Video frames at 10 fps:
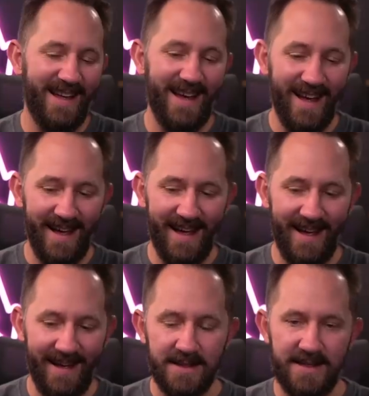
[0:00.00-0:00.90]

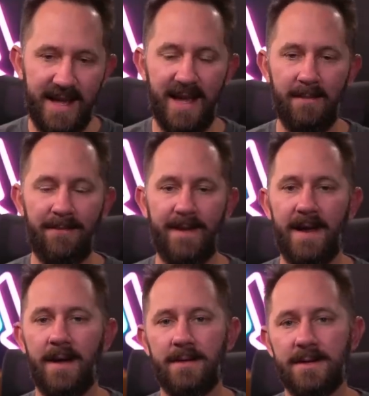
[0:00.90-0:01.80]
Hey! Sam
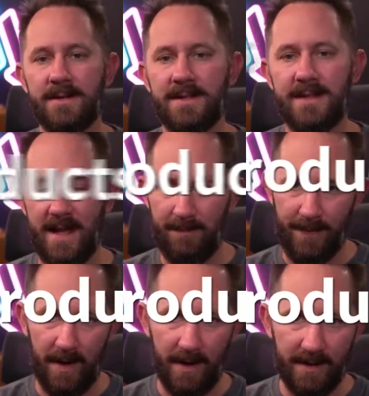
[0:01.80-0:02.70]
found 10
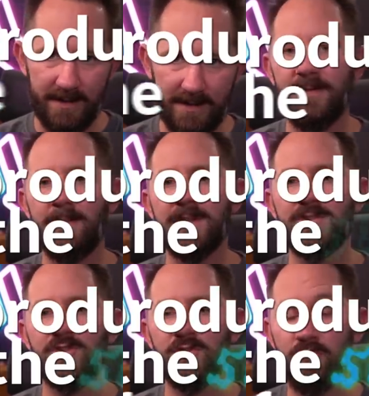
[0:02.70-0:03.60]
products from the
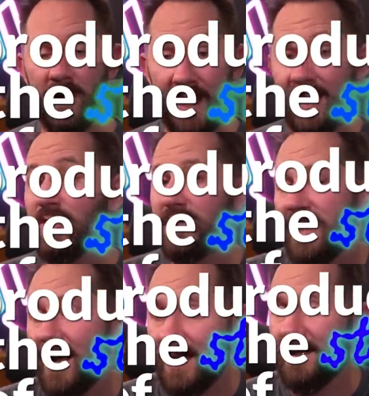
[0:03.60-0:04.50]
strange
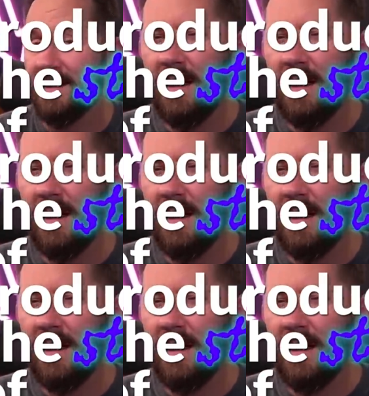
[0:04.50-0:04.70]
side